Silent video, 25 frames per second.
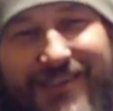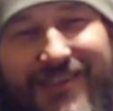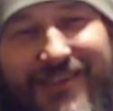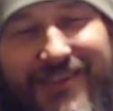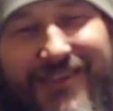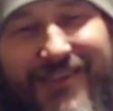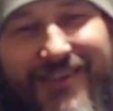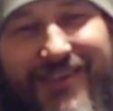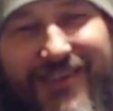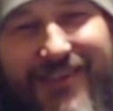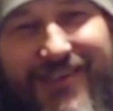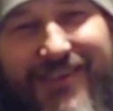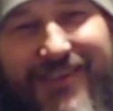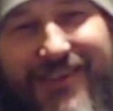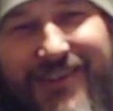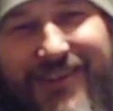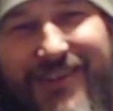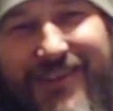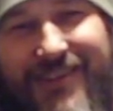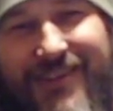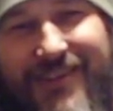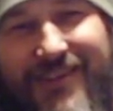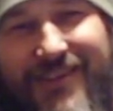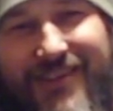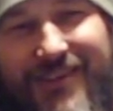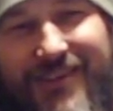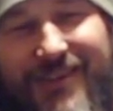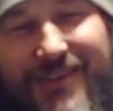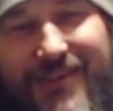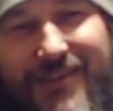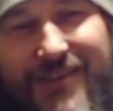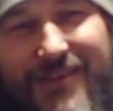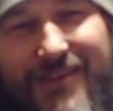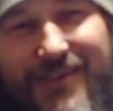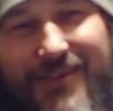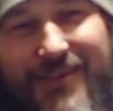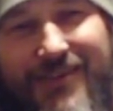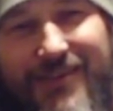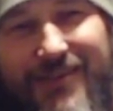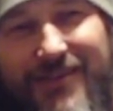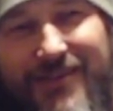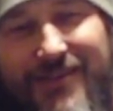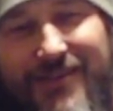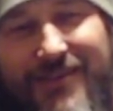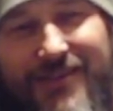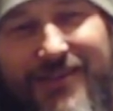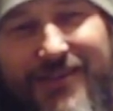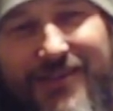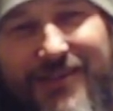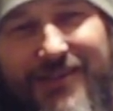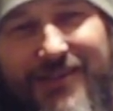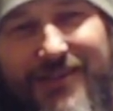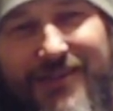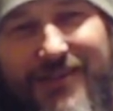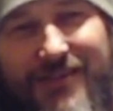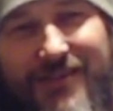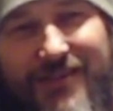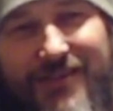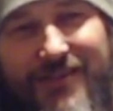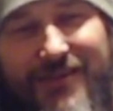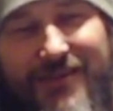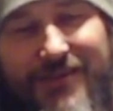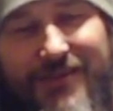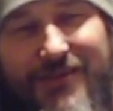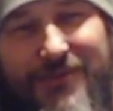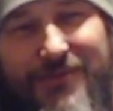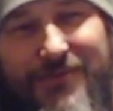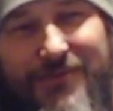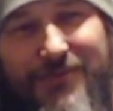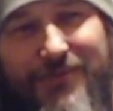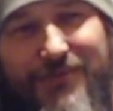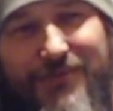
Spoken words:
(not speaking)